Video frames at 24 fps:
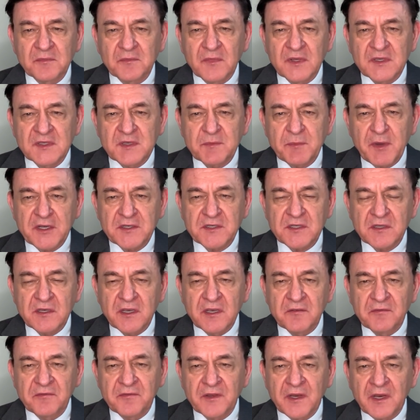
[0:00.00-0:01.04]

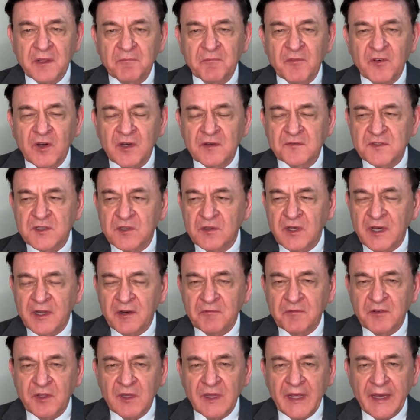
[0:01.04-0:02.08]
especially if it involves a lot
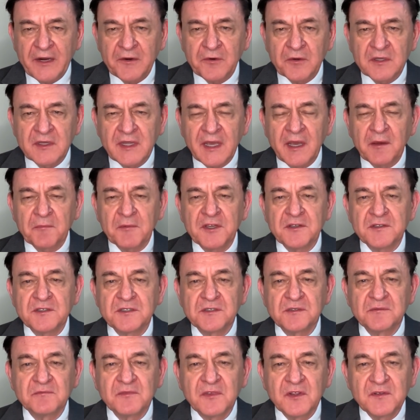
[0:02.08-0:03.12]
of collateral
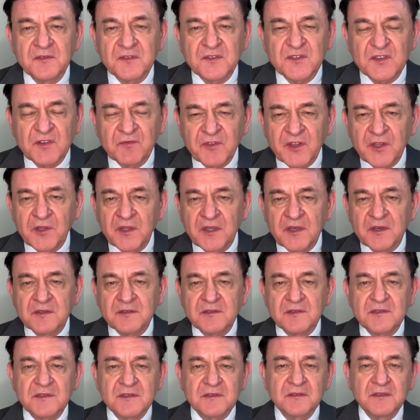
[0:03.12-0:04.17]
damage,
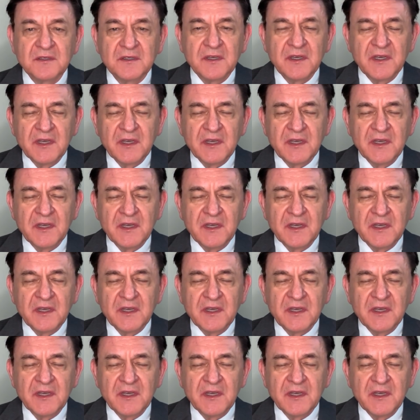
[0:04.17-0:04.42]
civilians,